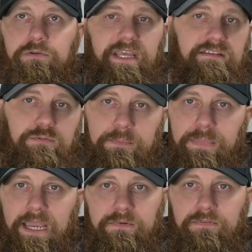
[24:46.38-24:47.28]
days went
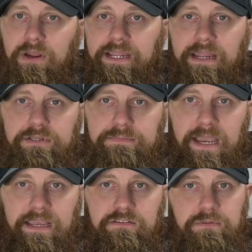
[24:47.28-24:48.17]
by before I got a
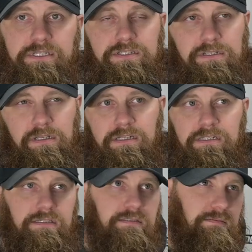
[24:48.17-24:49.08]
response, which,
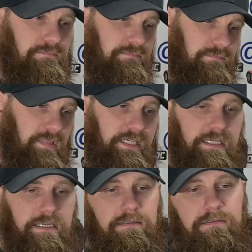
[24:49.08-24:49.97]

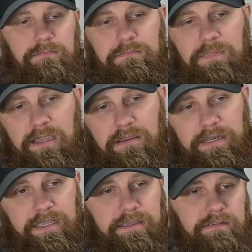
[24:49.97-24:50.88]
again,
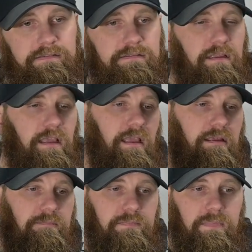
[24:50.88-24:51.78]
holidays,
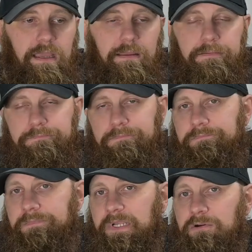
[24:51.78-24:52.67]
I
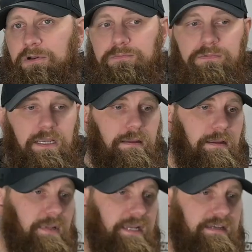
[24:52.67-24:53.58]
don't know.
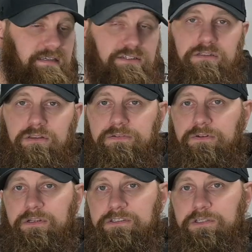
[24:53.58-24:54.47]
I guess I shouldn't look for
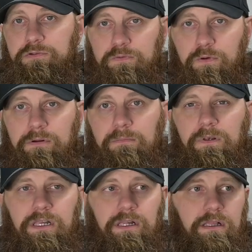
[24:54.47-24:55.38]
an excuse for them.
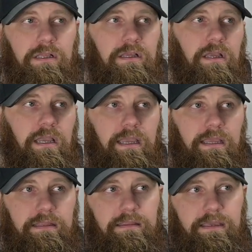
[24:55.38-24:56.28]

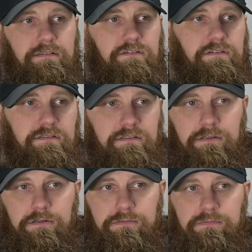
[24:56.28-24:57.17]
That's just,
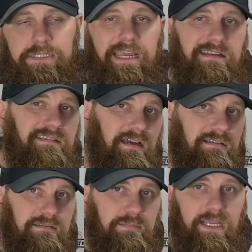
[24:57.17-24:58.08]
kind of
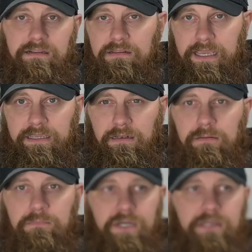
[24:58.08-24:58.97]
sucked, I'm not going to lie.
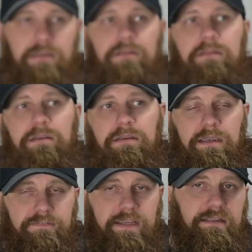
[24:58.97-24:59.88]
But
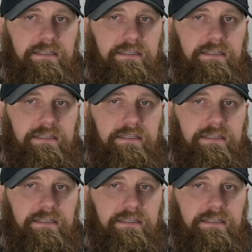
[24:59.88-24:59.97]
I finally